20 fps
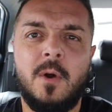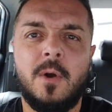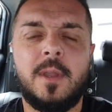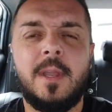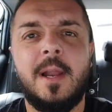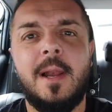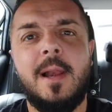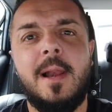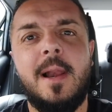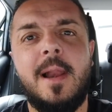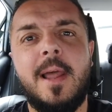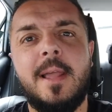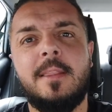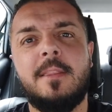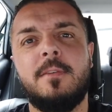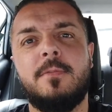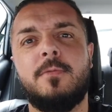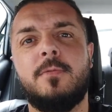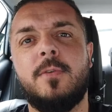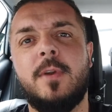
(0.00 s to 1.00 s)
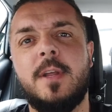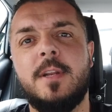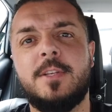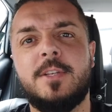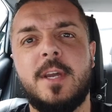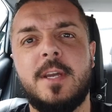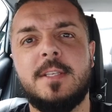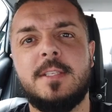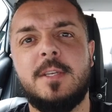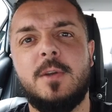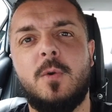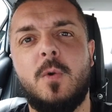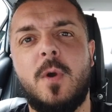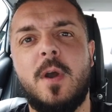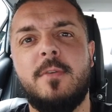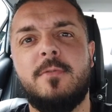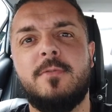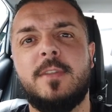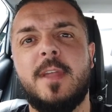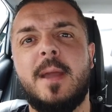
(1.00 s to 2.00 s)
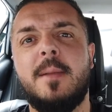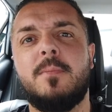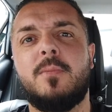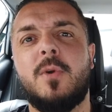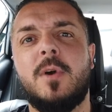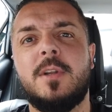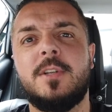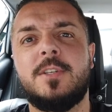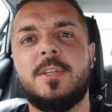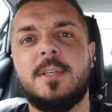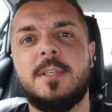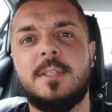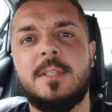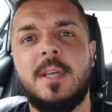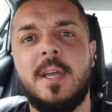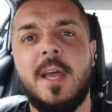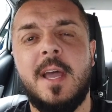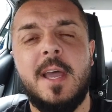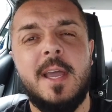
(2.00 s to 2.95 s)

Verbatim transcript: okay let the franchisee who have 10 branches